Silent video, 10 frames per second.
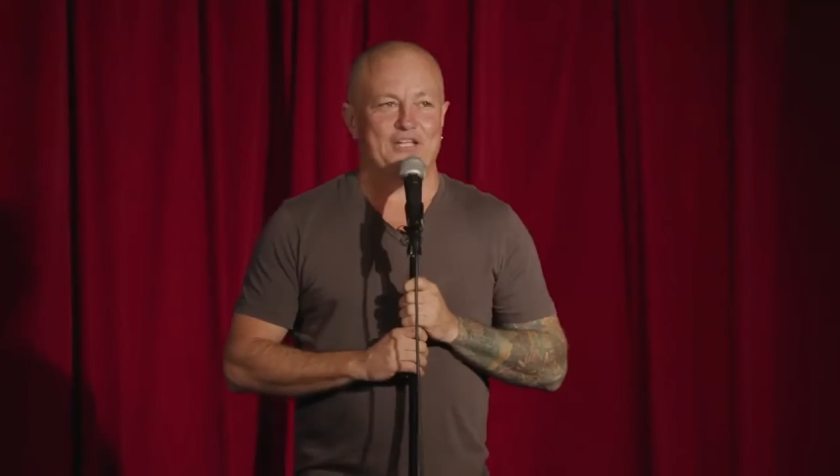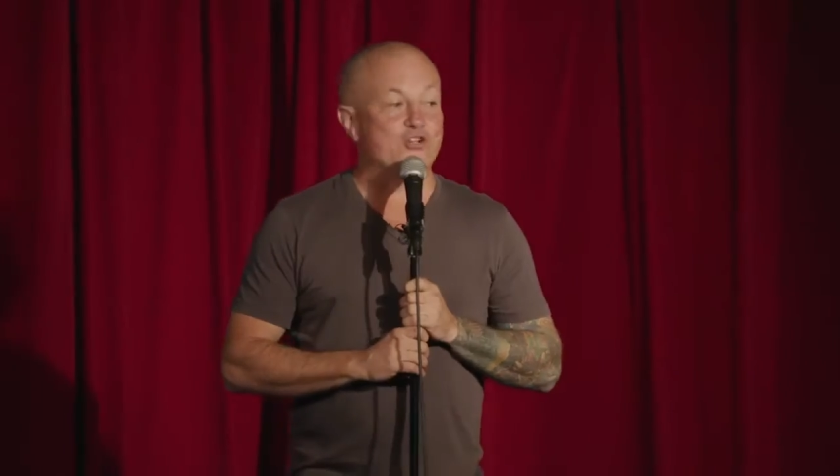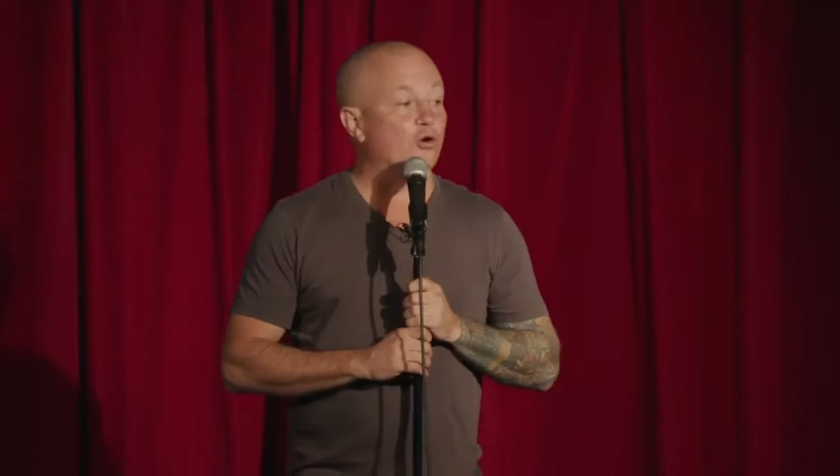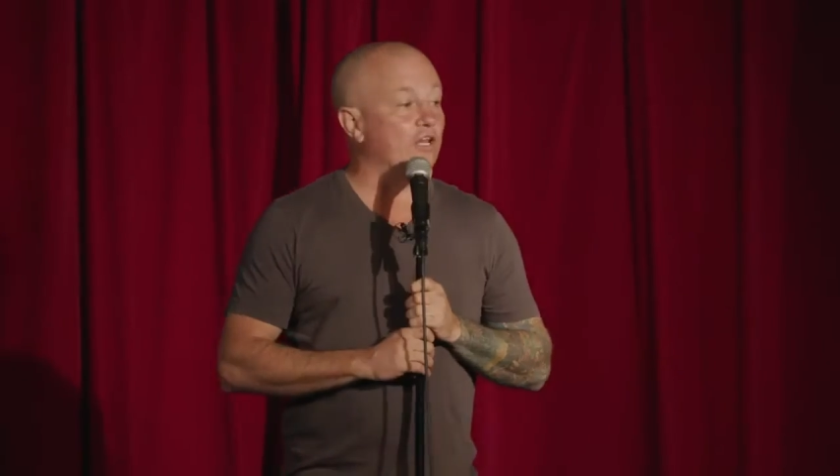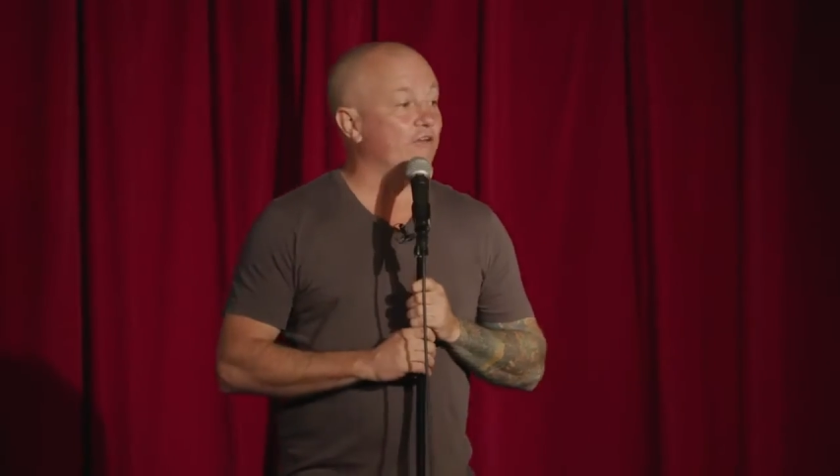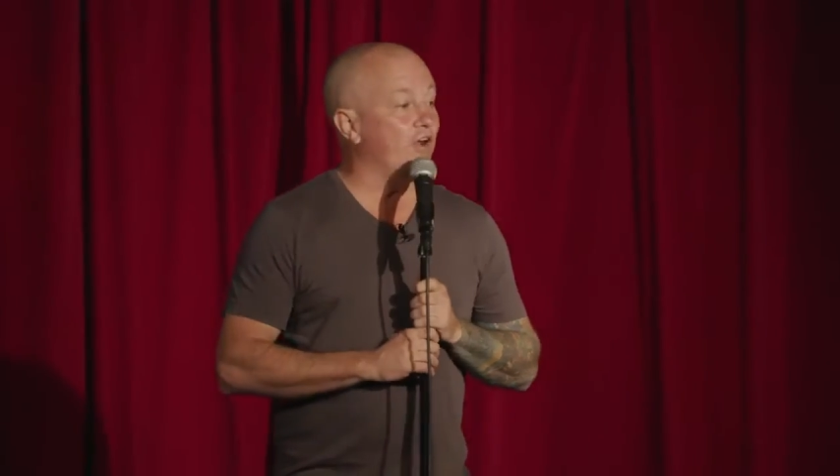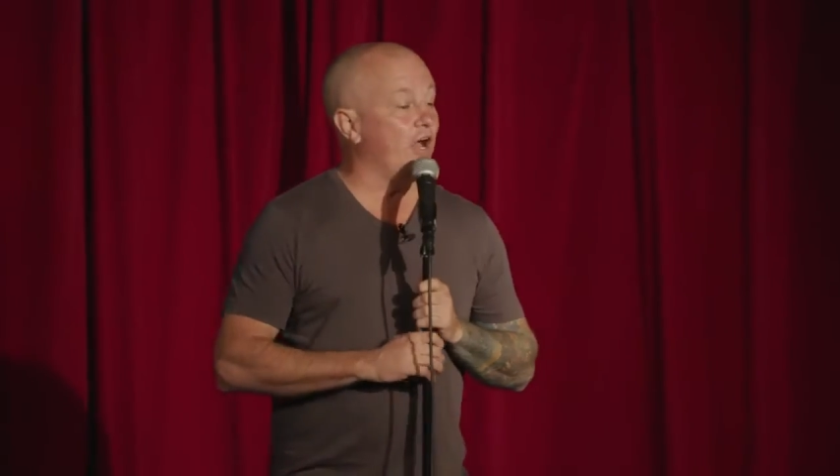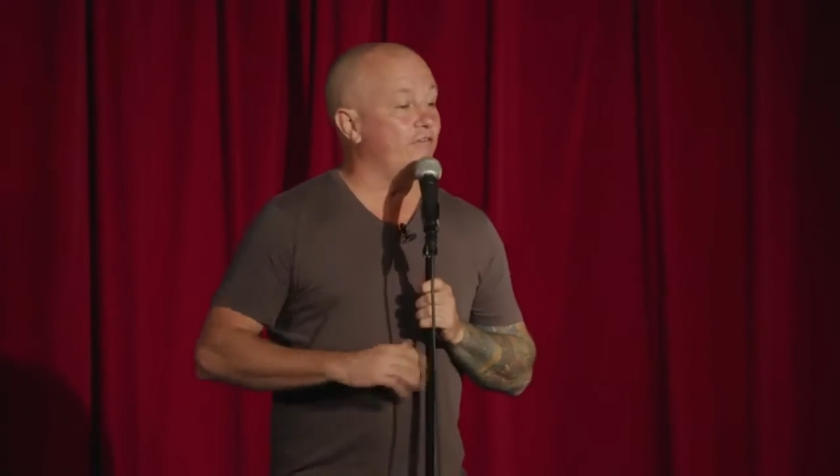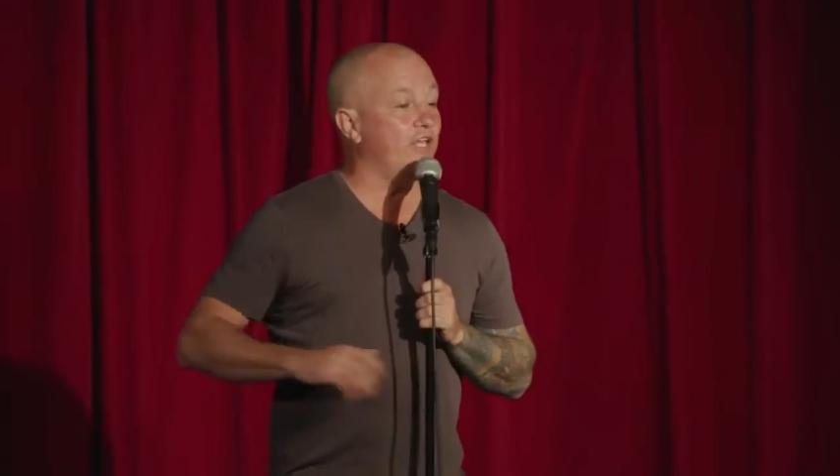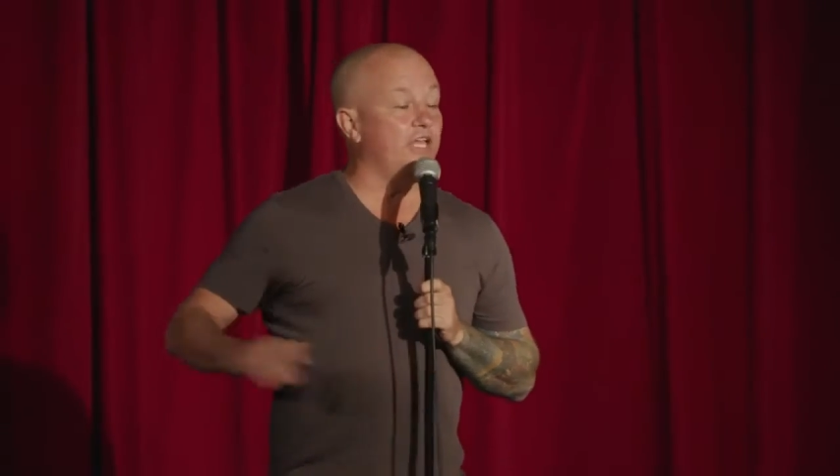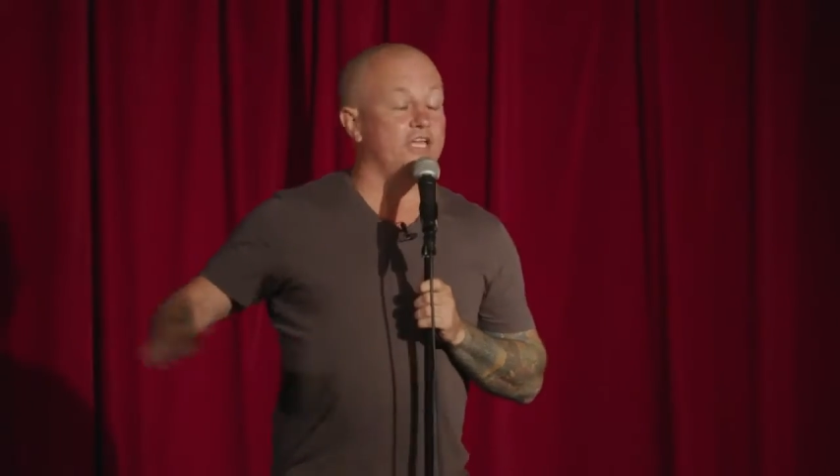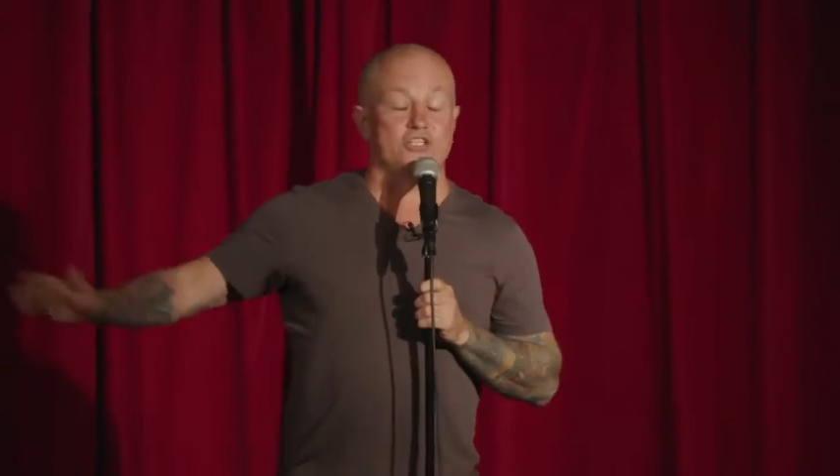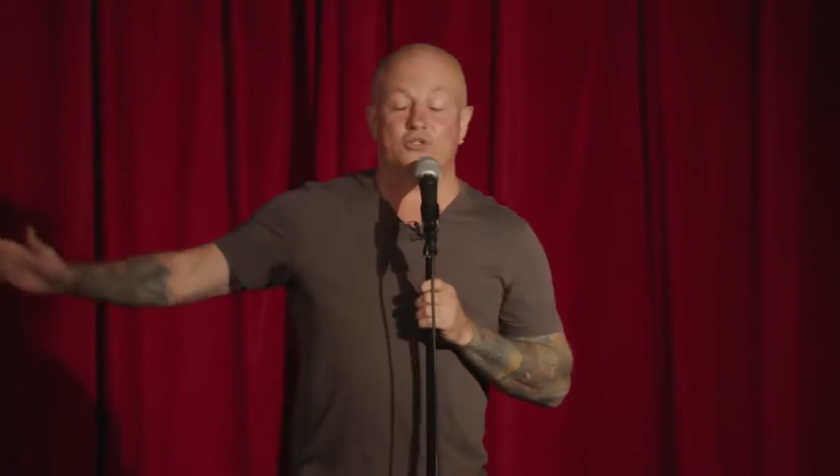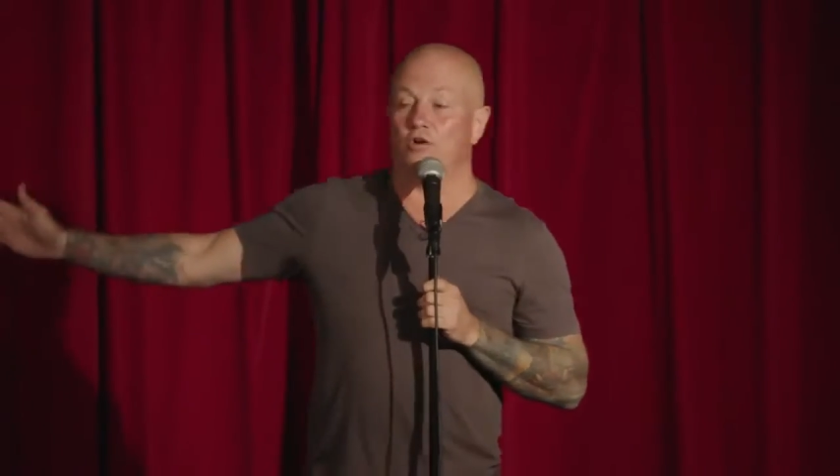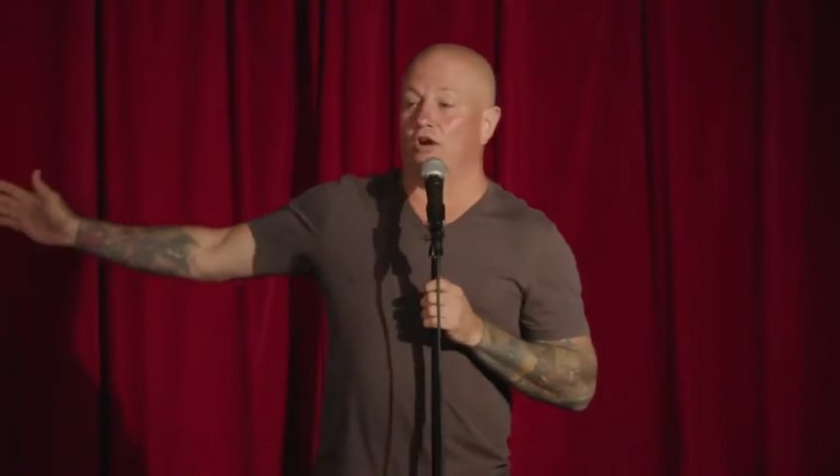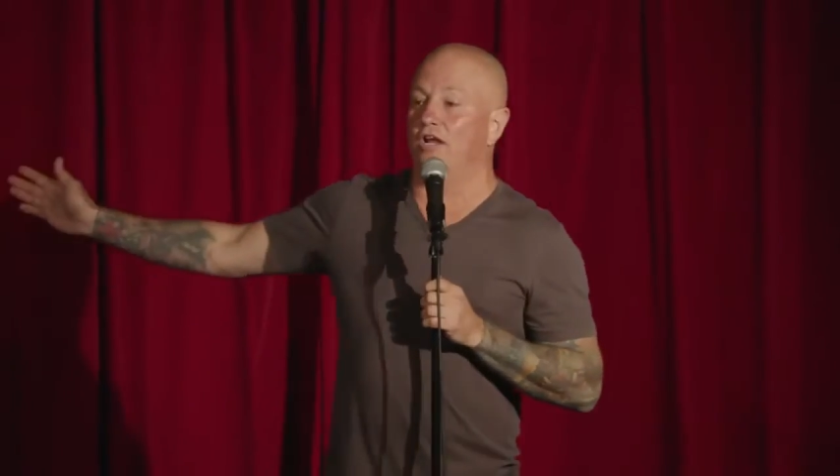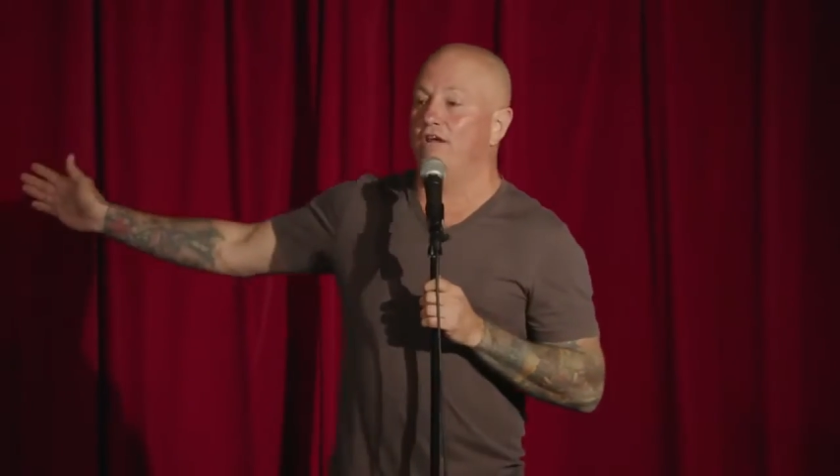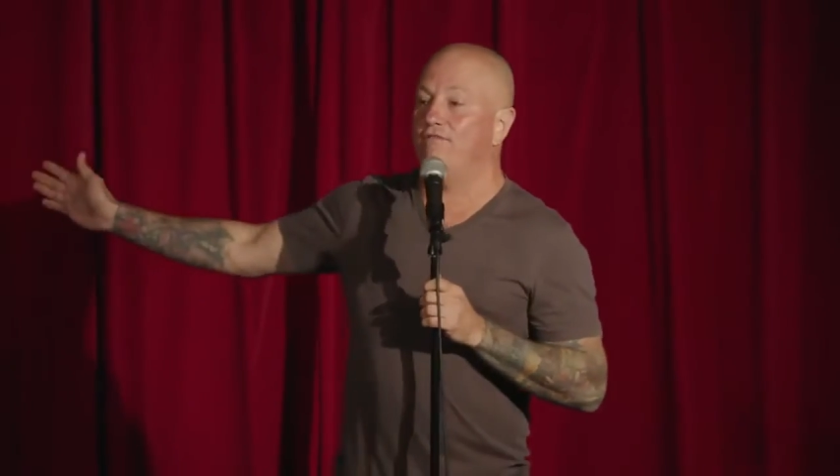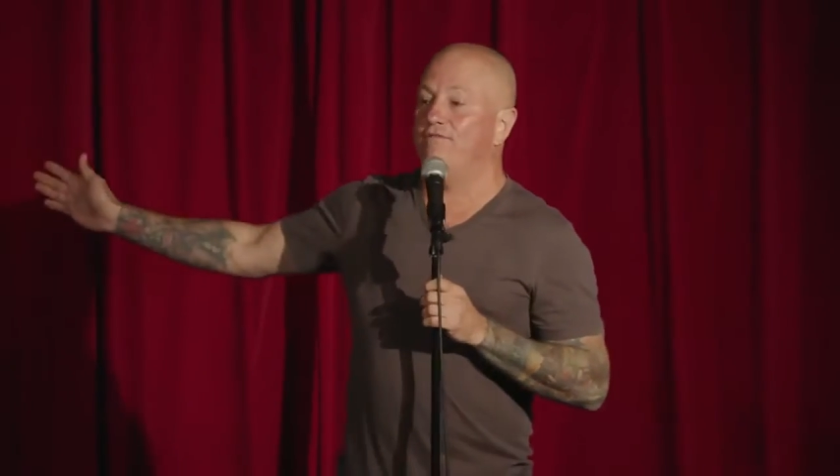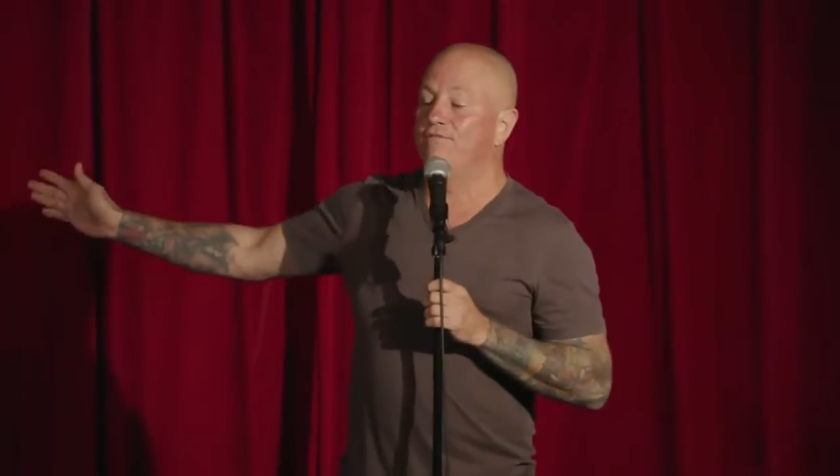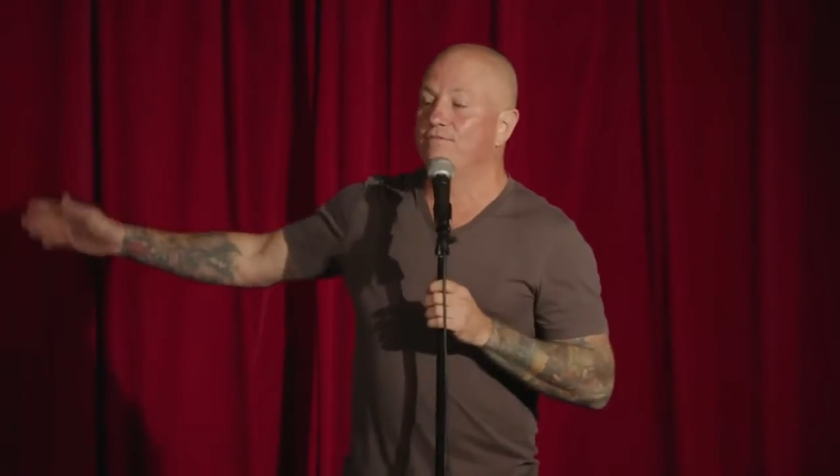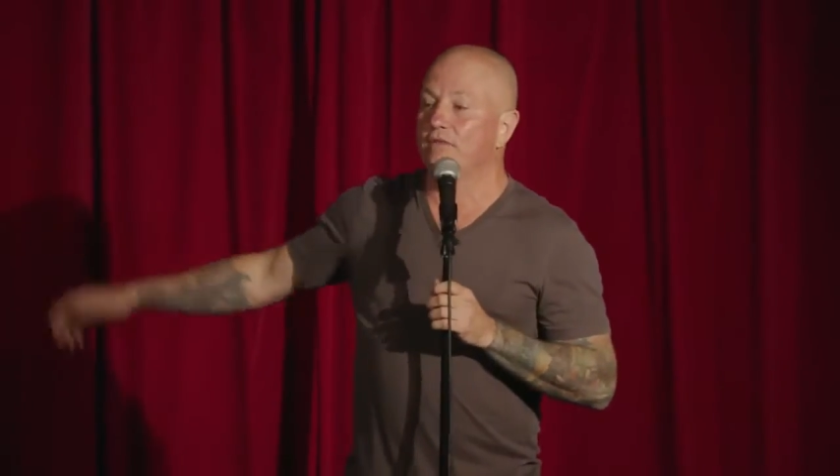It's good living over here, just where I live.